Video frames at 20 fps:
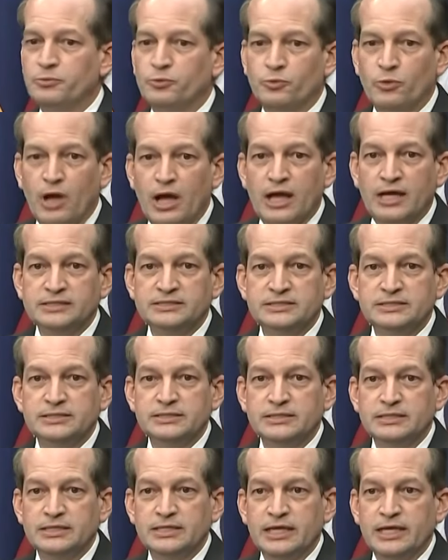brought
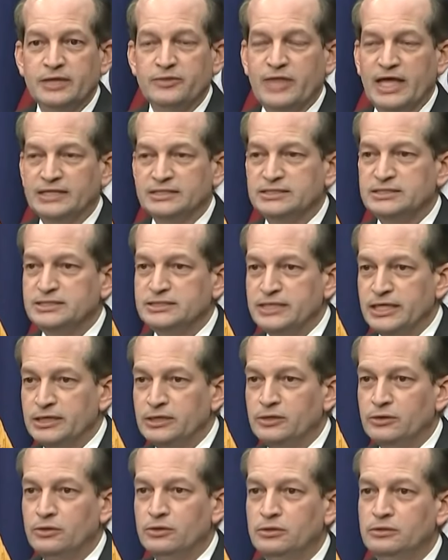that
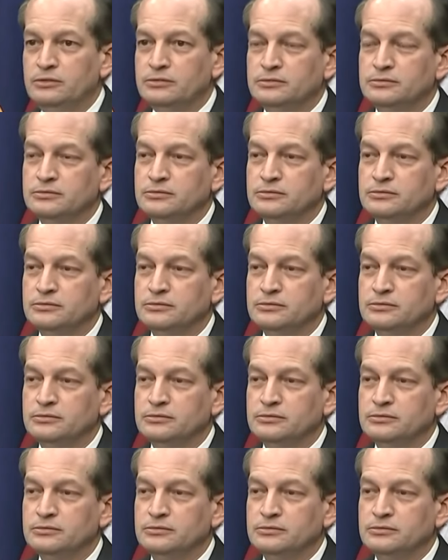single,